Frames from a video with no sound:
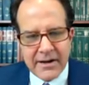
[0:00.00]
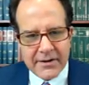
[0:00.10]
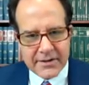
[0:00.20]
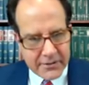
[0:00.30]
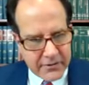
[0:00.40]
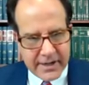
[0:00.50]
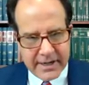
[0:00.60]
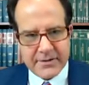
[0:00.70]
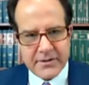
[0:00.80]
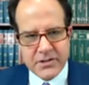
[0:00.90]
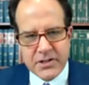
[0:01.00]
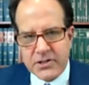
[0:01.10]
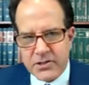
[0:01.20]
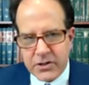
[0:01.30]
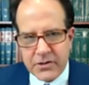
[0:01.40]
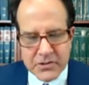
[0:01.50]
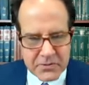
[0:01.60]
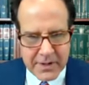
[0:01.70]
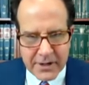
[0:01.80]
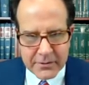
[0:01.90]
On the other hand, there's concerns
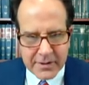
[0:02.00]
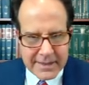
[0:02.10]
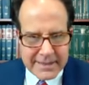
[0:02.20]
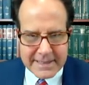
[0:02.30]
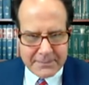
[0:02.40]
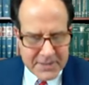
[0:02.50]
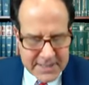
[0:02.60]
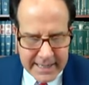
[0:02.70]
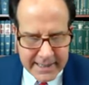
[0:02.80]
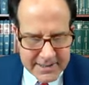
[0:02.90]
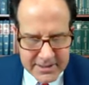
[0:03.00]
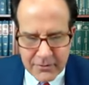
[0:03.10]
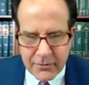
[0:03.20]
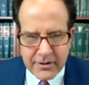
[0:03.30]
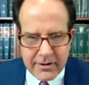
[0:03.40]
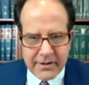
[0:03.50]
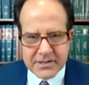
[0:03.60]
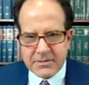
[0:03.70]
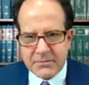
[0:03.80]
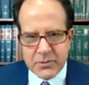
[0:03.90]
about deep state or
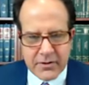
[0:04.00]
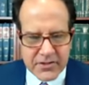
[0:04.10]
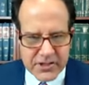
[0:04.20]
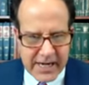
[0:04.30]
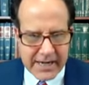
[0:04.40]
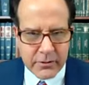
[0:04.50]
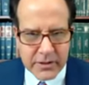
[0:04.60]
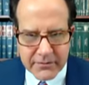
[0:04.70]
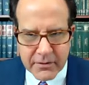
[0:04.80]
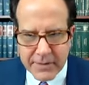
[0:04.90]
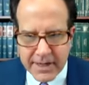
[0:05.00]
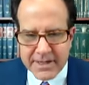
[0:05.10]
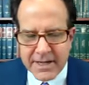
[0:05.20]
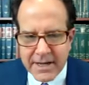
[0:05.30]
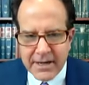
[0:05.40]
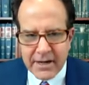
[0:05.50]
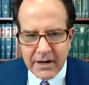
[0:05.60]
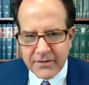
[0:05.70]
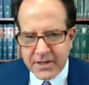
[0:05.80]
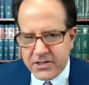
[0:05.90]
some sort of shadow government
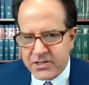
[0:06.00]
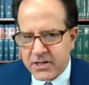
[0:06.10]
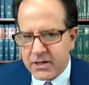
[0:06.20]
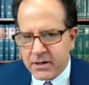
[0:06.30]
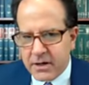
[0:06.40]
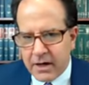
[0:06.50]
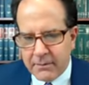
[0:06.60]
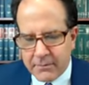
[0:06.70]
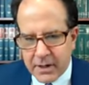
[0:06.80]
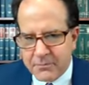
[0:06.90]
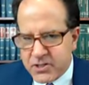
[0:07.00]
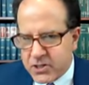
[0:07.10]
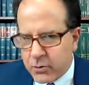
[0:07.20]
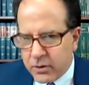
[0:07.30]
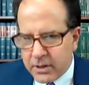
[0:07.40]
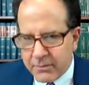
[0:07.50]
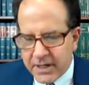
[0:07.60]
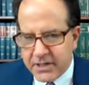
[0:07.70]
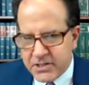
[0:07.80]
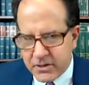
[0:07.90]
of these um, obscure
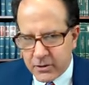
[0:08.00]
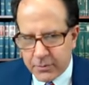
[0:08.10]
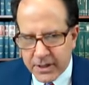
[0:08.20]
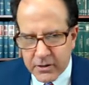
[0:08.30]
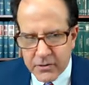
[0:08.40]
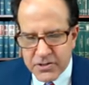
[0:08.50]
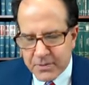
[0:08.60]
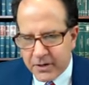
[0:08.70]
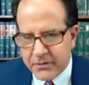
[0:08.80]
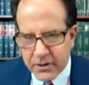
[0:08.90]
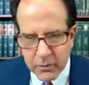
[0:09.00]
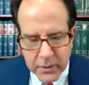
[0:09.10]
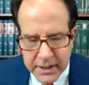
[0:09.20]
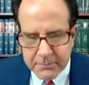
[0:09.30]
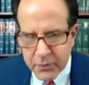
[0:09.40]
committees that nobody knows about that are really